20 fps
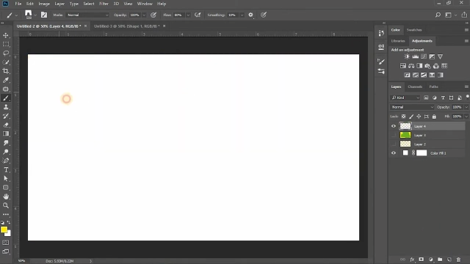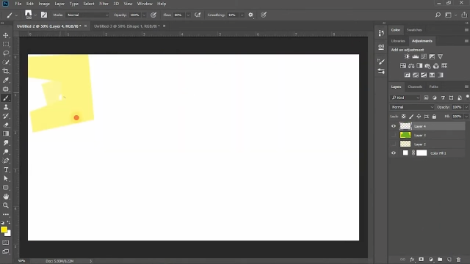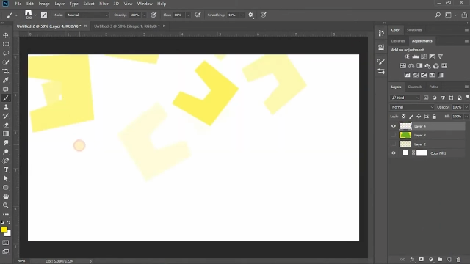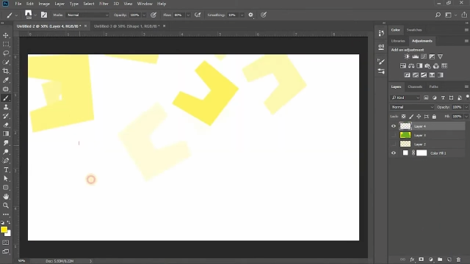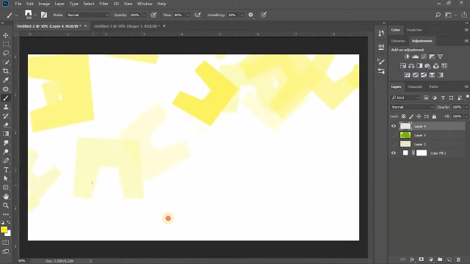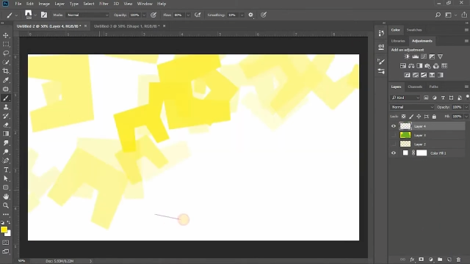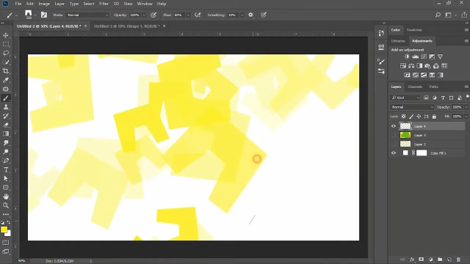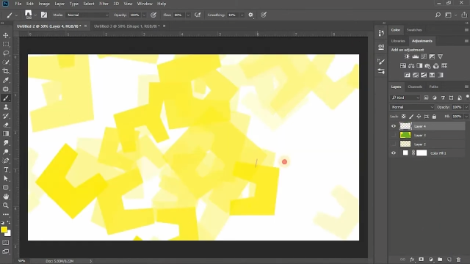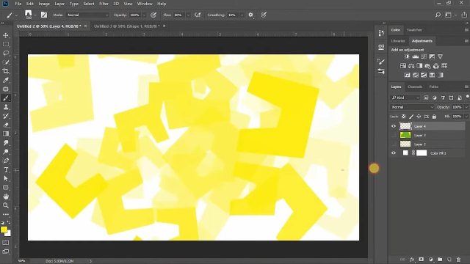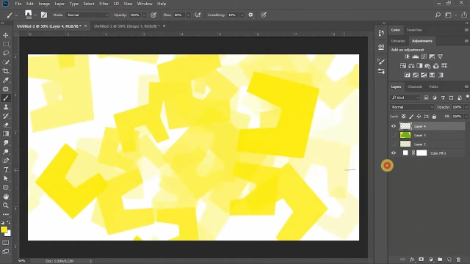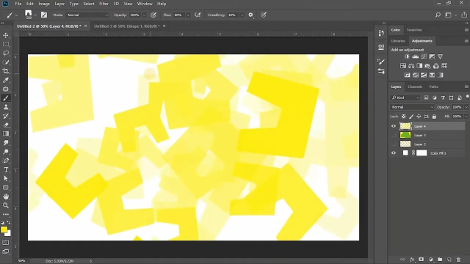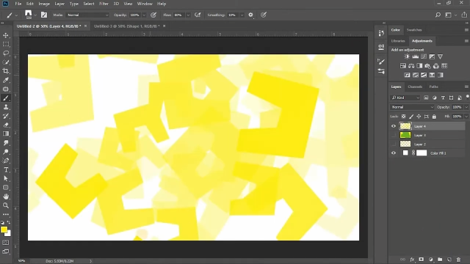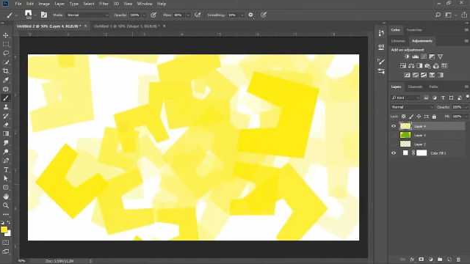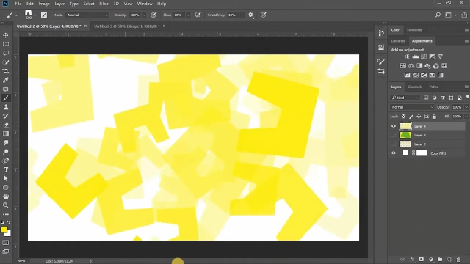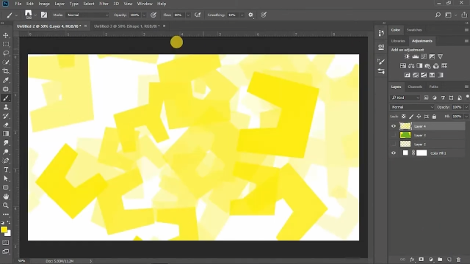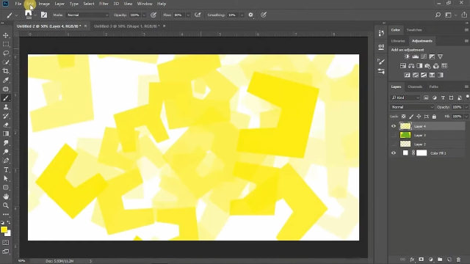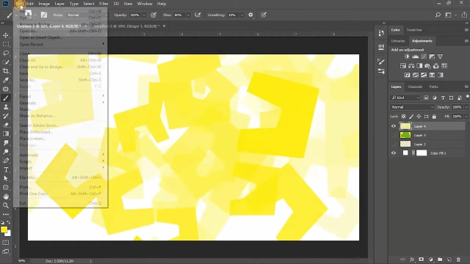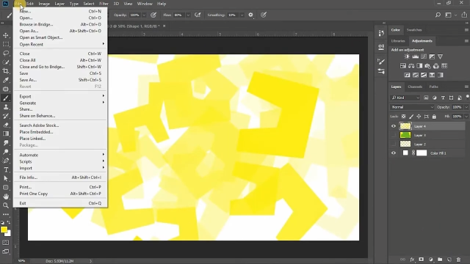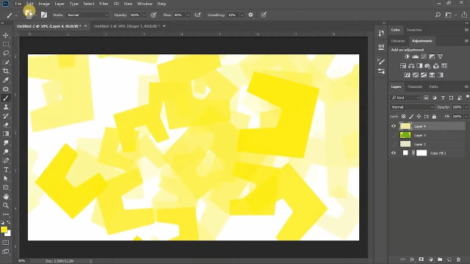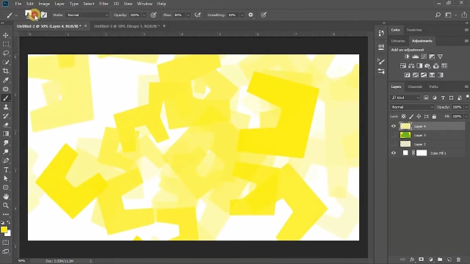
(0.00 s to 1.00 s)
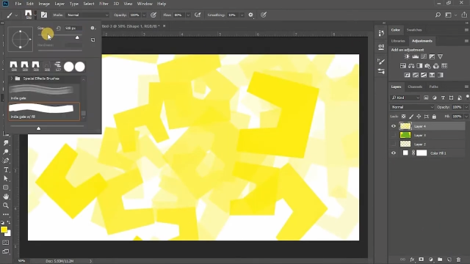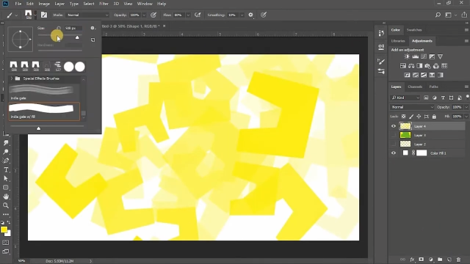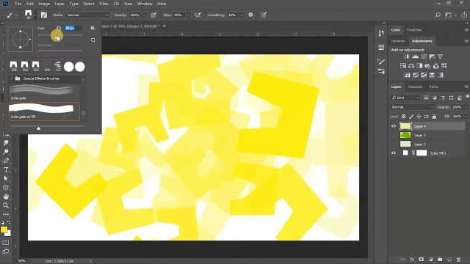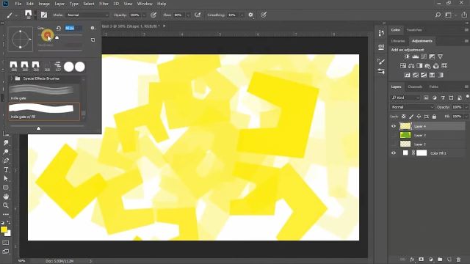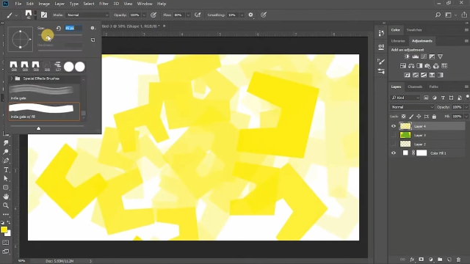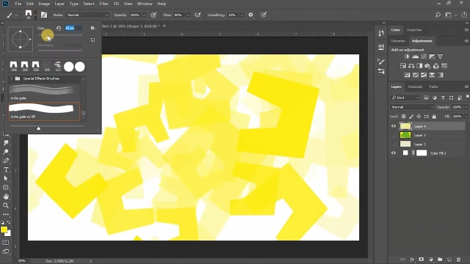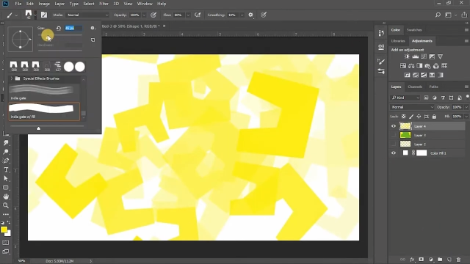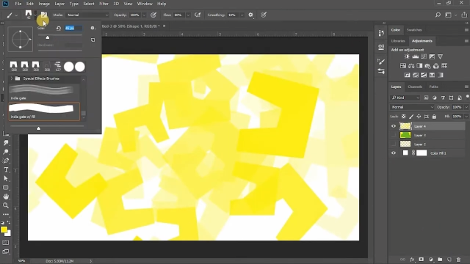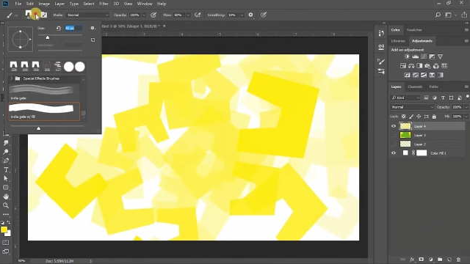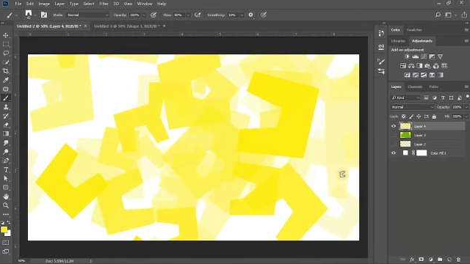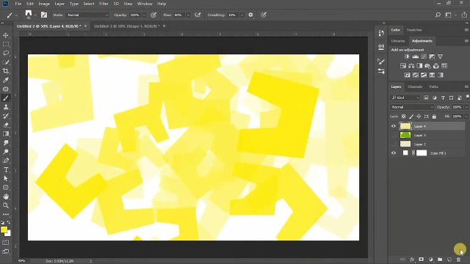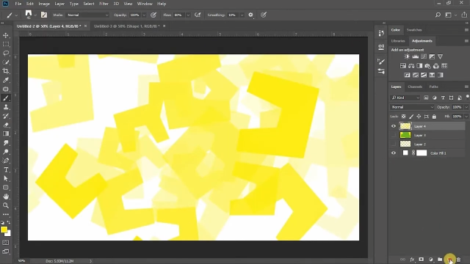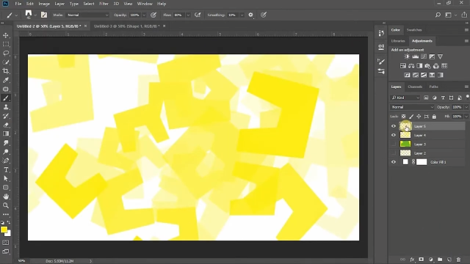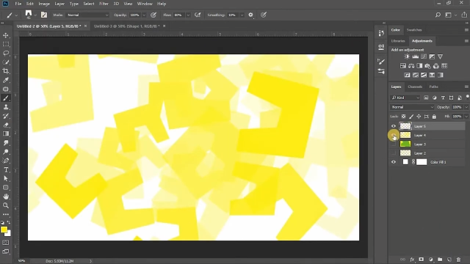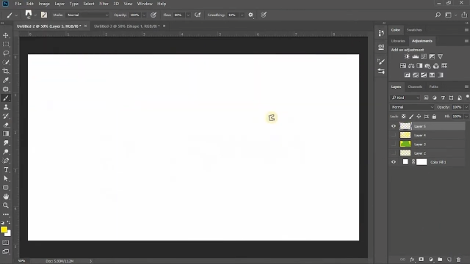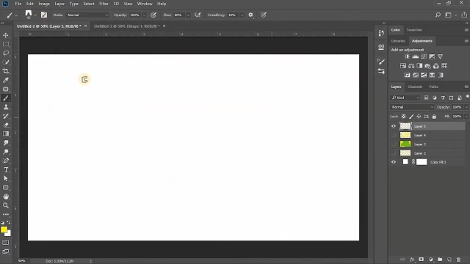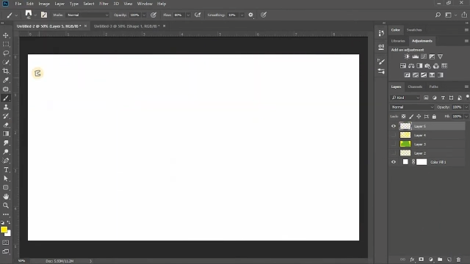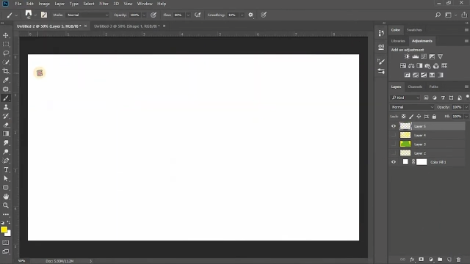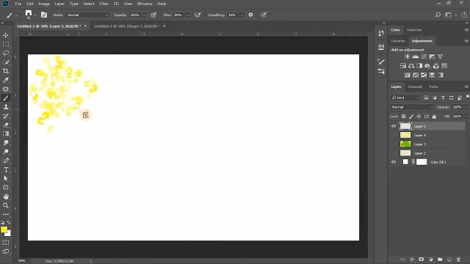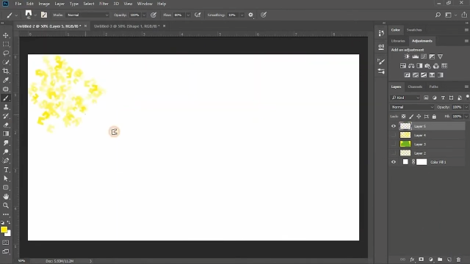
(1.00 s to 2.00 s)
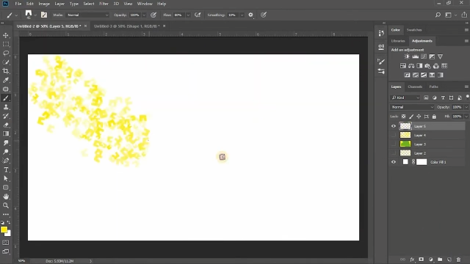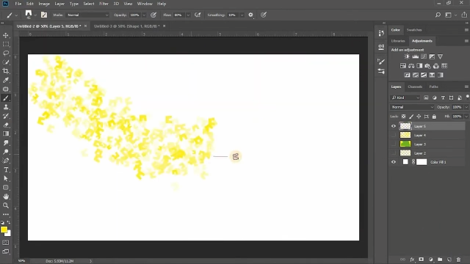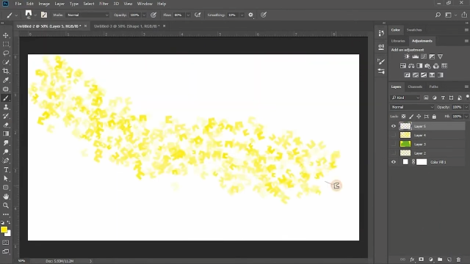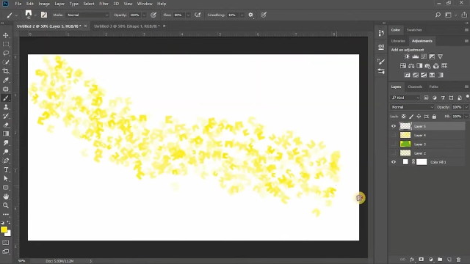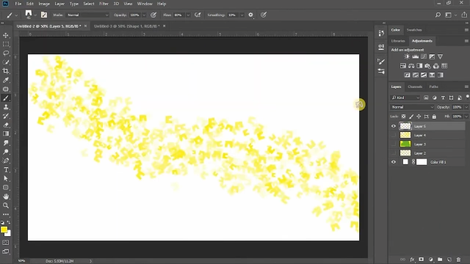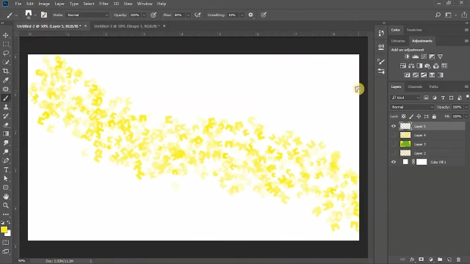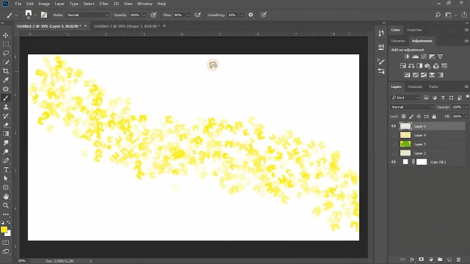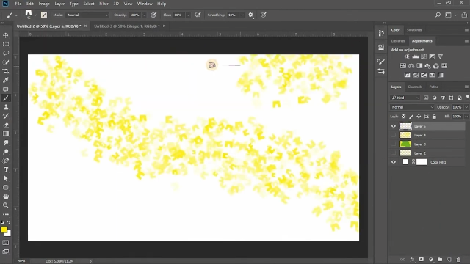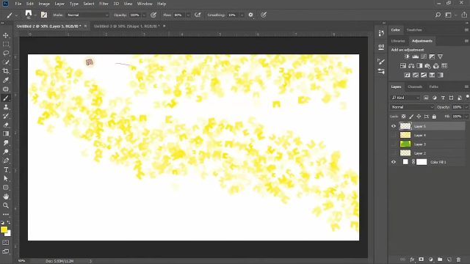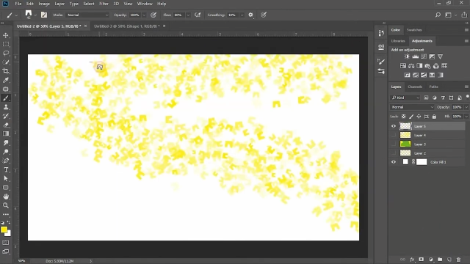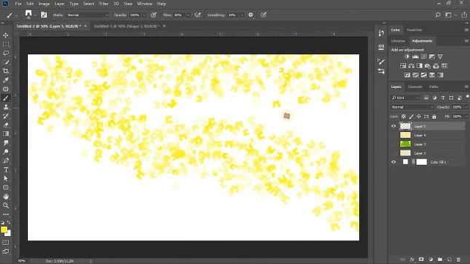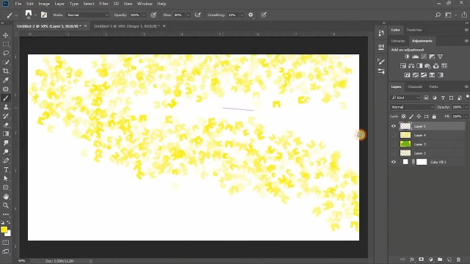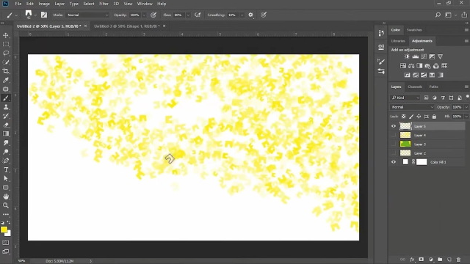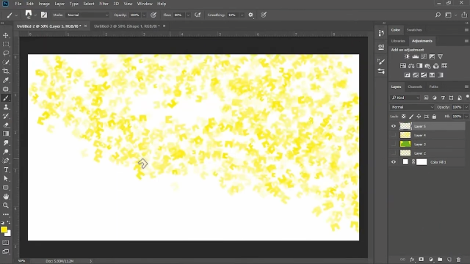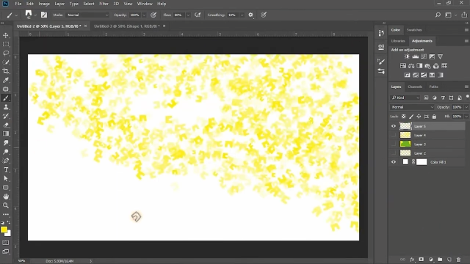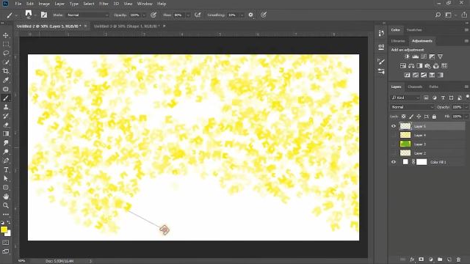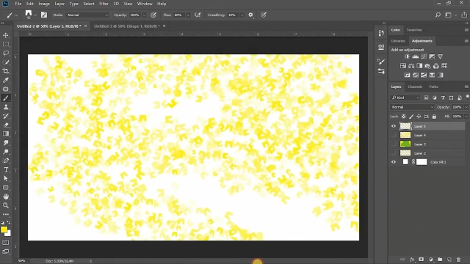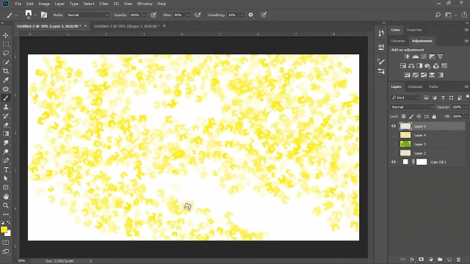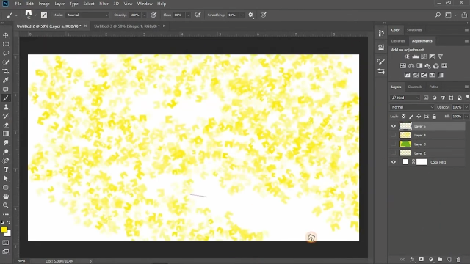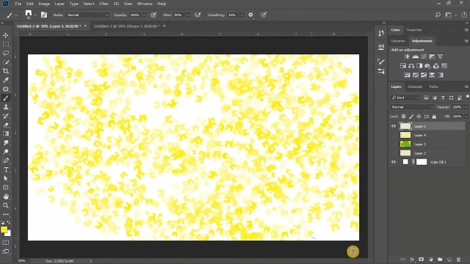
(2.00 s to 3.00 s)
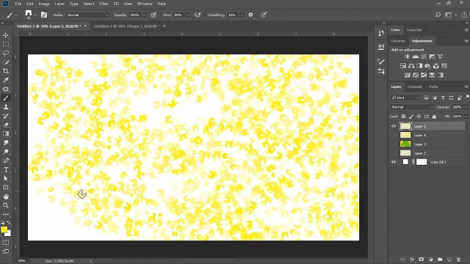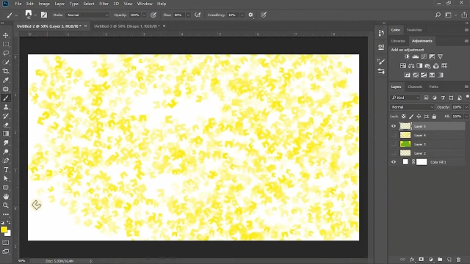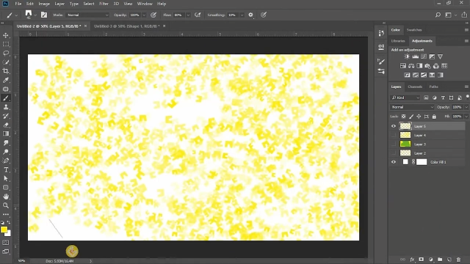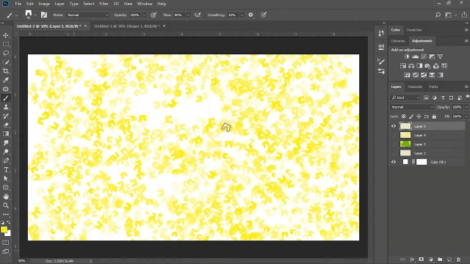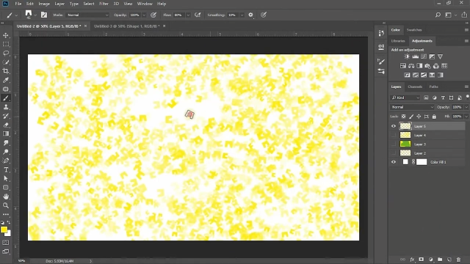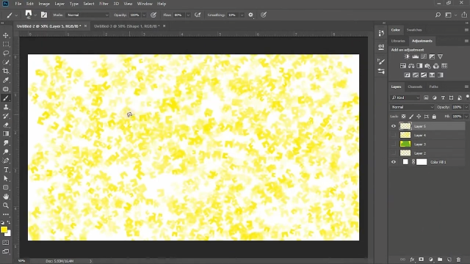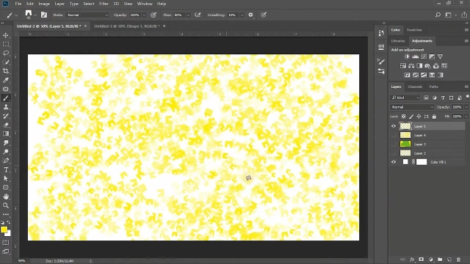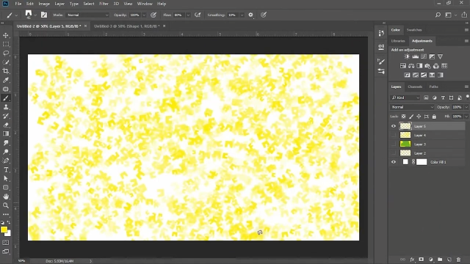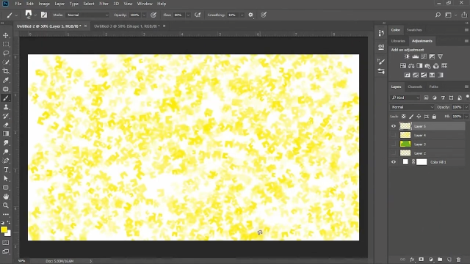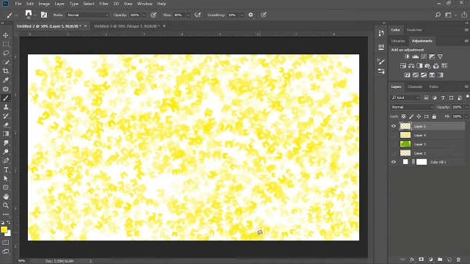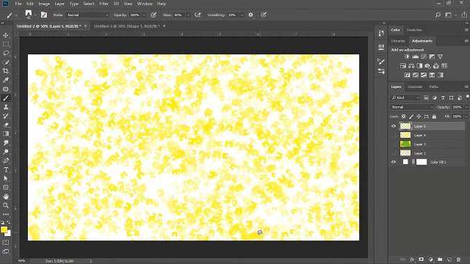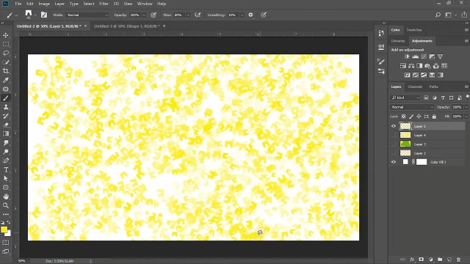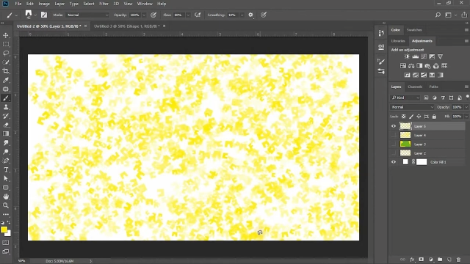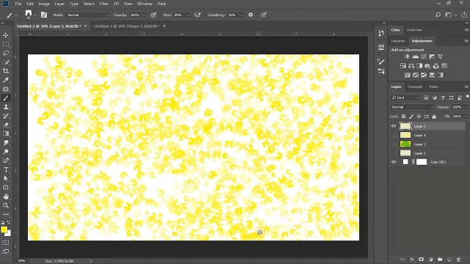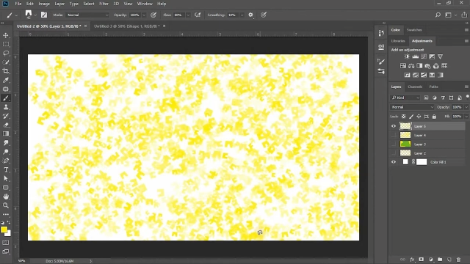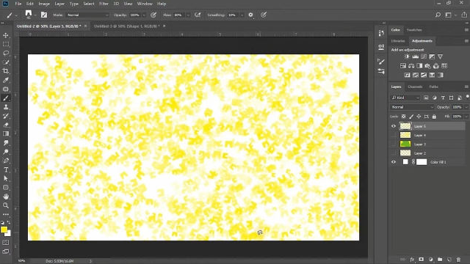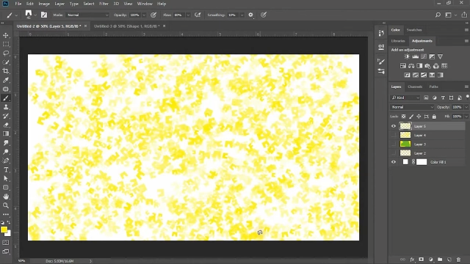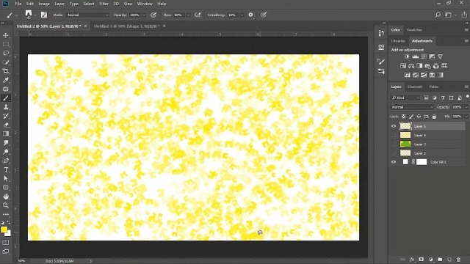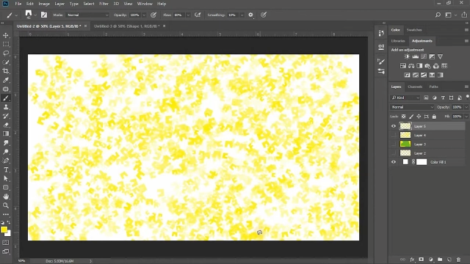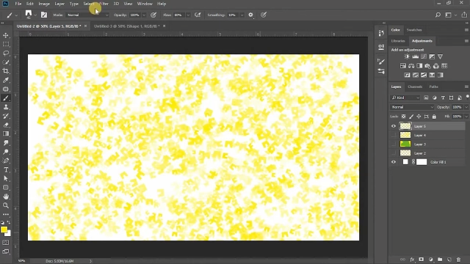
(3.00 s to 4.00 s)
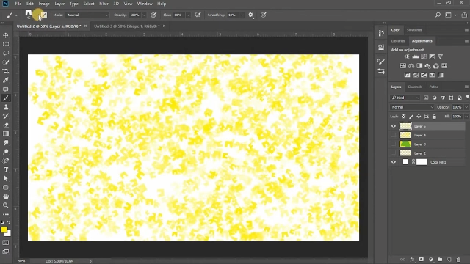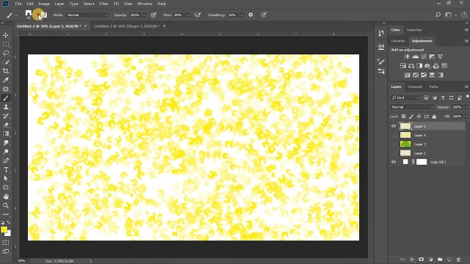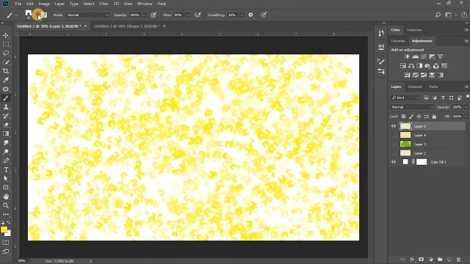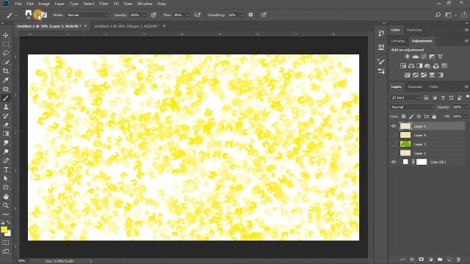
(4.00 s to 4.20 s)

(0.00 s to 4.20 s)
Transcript: (no speaker visible)